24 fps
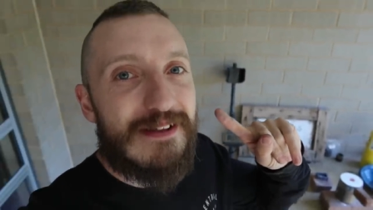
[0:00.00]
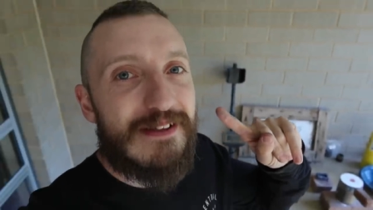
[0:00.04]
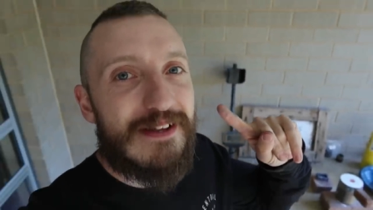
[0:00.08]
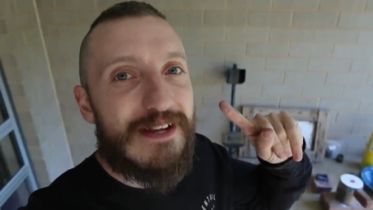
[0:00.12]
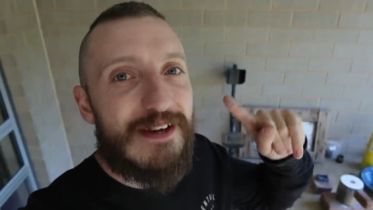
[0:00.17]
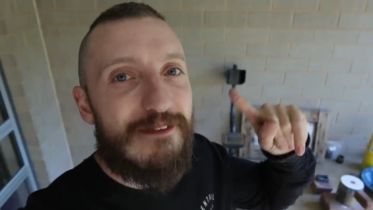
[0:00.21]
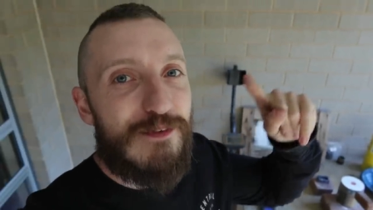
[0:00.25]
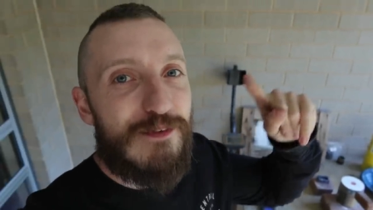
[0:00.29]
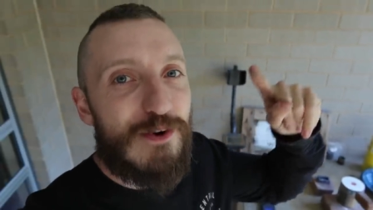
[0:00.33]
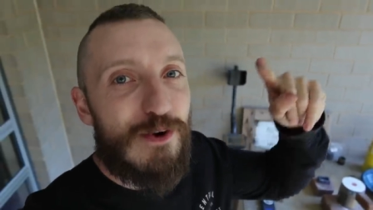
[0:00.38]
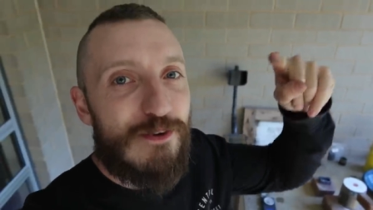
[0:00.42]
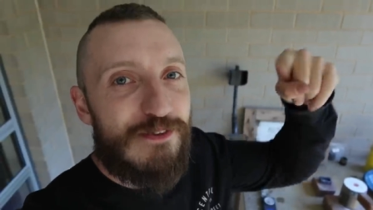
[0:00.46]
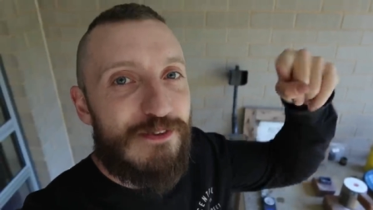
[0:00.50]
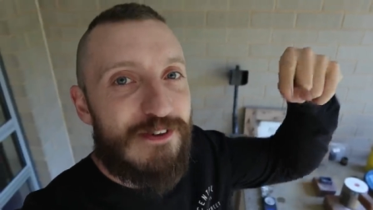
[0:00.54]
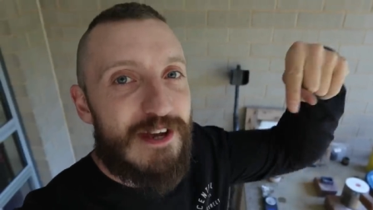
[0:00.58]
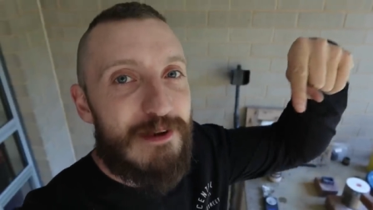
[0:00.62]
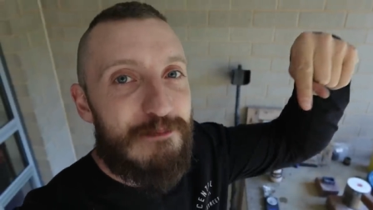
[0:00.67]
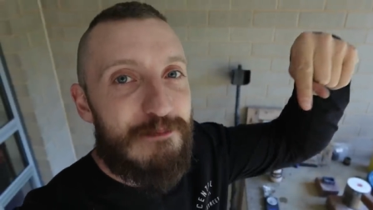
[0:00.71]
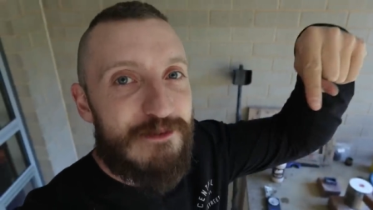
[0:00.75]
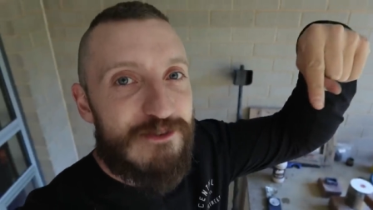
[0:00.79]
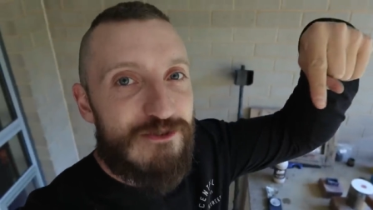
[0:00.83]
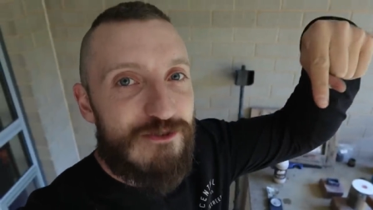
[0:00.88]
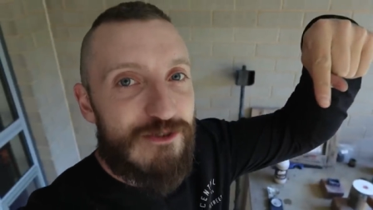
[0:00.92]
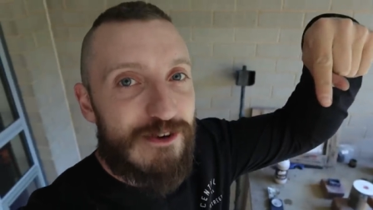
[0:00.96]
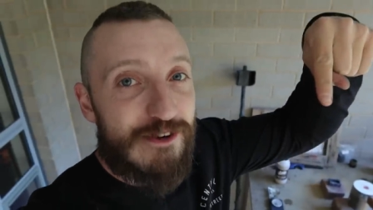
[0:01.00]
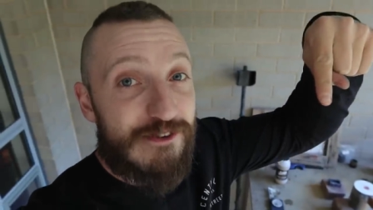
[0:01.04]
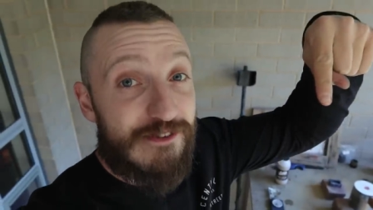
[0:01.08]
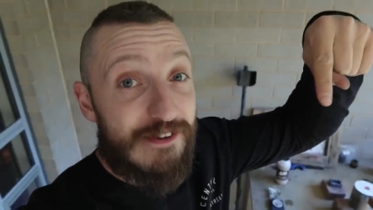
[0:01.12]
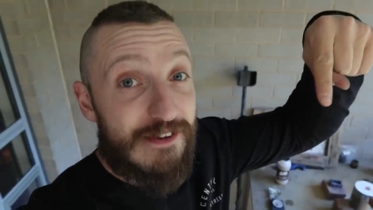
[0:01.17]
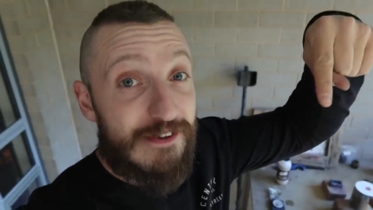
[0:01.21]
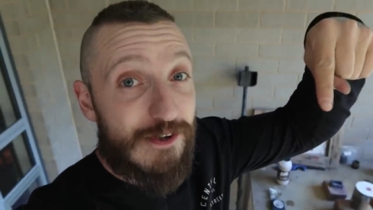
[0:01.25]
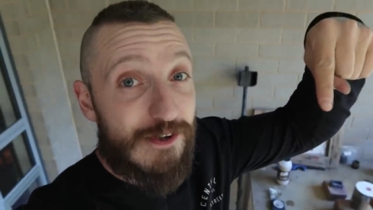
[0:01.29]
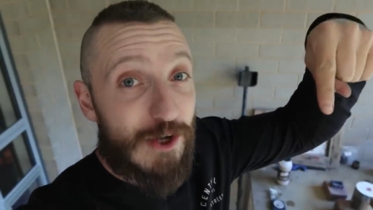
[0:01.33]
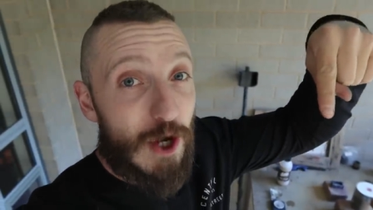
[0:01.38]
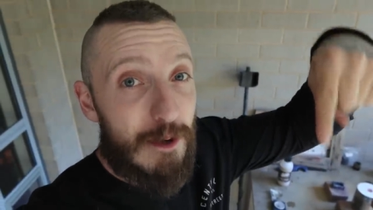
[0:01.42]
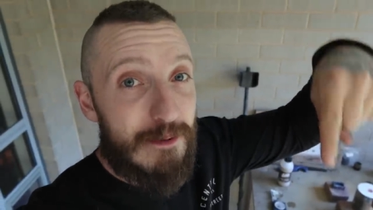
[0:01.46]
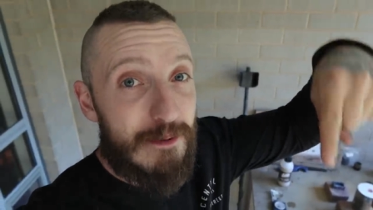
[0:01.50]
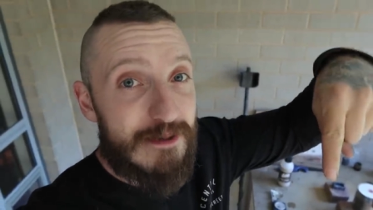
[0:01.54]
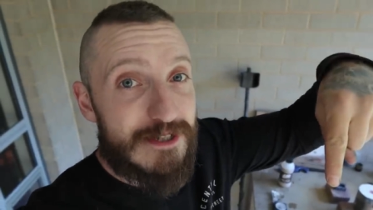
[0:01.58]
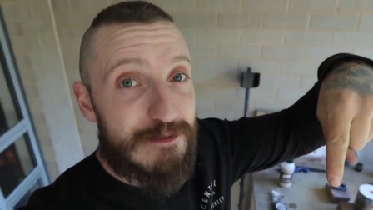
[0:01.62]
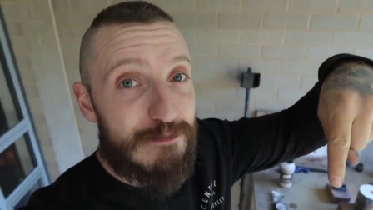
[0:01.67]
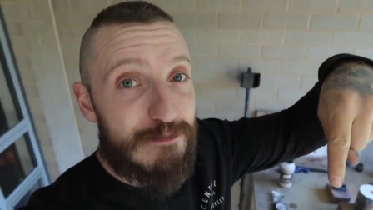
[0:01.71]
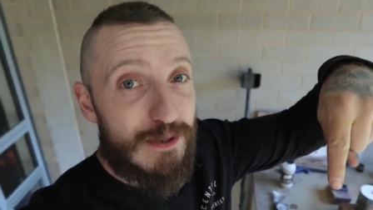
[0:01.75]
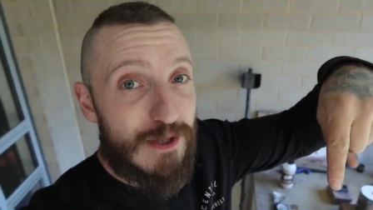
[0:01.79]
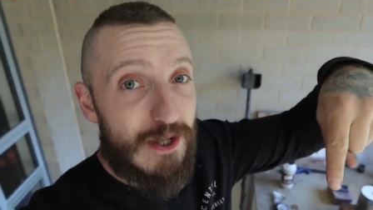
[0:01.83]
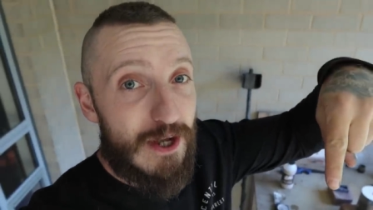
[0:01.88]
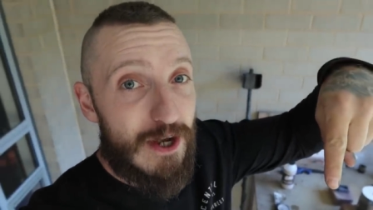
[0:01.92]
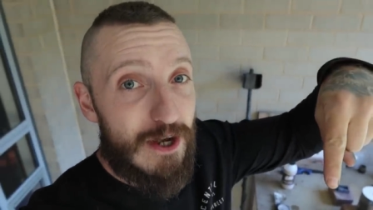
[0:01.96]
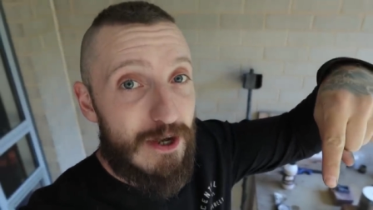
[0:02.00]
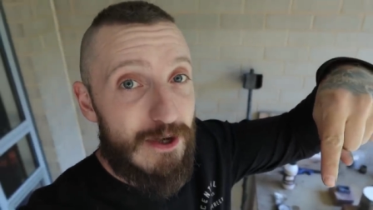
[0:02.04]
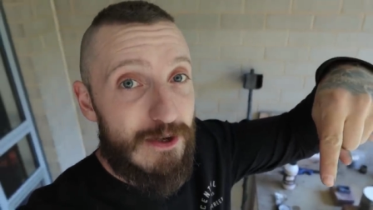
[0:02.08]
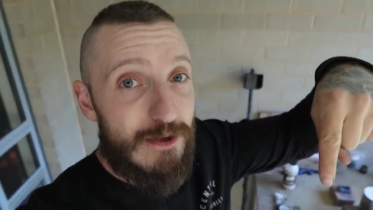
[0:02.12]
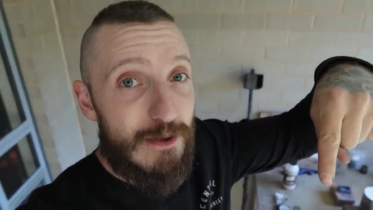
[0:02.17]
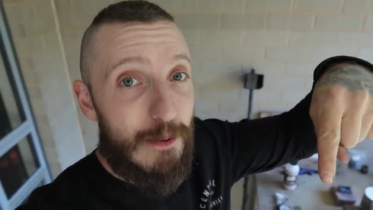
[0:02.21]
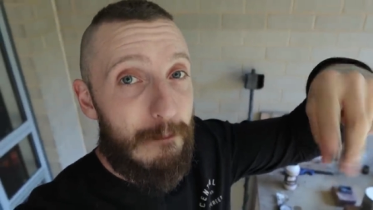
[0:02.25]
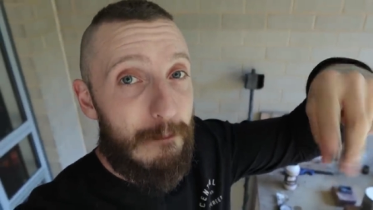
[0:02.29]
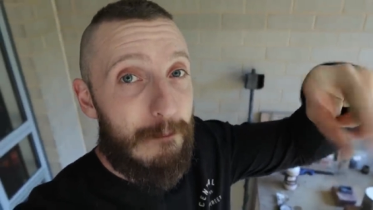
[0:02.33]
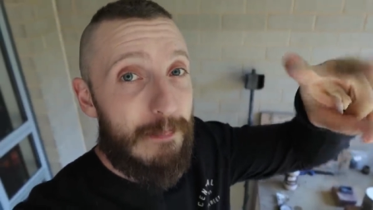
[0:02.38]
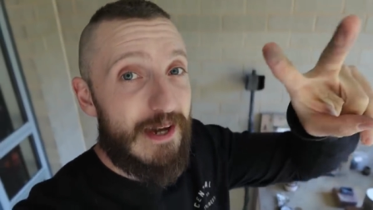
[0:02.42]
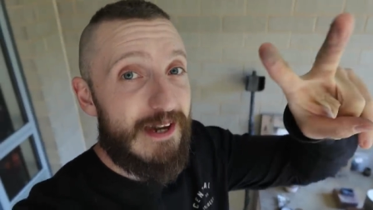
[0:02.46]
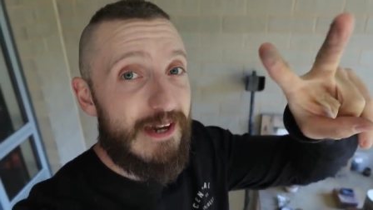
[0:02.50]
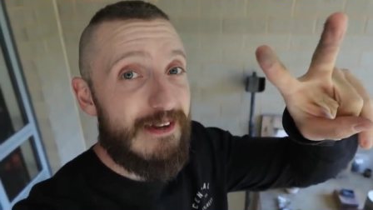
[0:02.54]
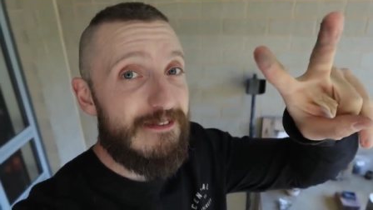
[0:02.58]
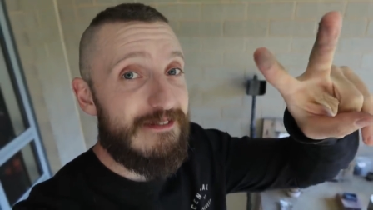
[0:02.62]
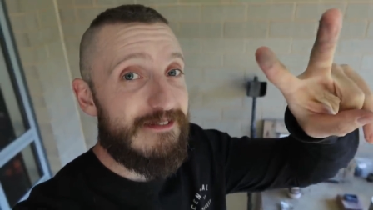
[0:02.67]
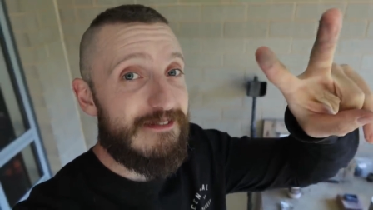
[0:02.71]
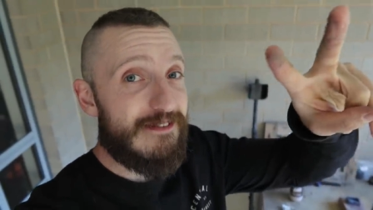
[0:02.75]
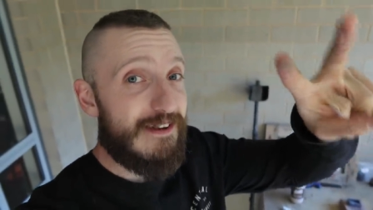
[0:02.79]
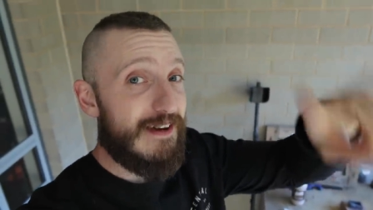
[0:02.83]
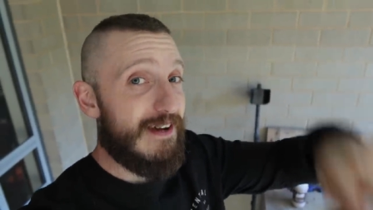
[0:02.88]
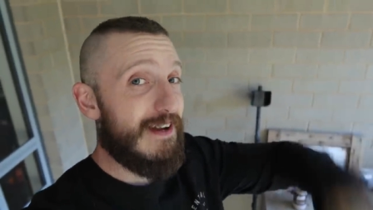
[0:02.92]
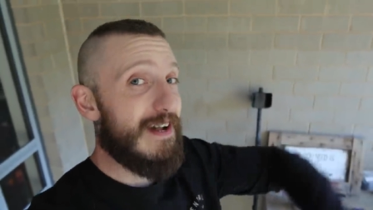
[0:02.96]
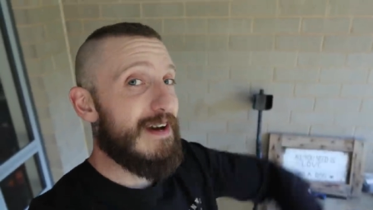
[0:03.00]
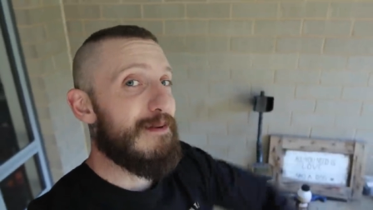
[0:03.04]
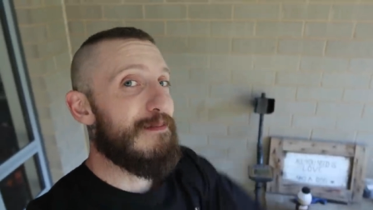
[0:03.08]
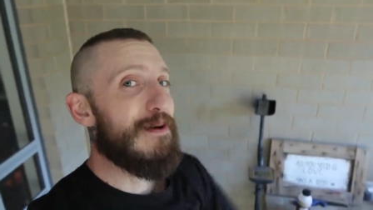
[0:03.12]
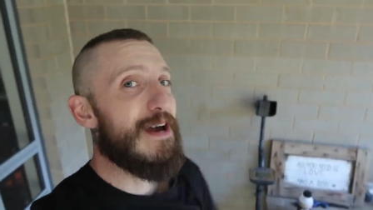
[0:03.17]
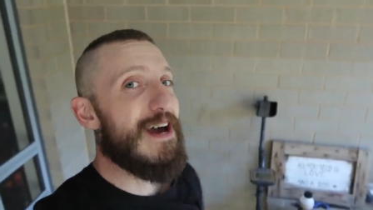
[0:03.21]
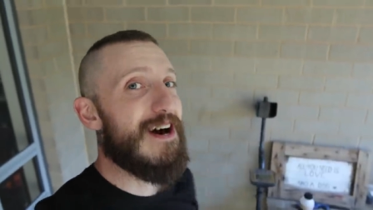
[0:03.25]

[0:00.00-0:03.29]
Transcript: Leave your tips and tricks in the comments below. Peace, and I'm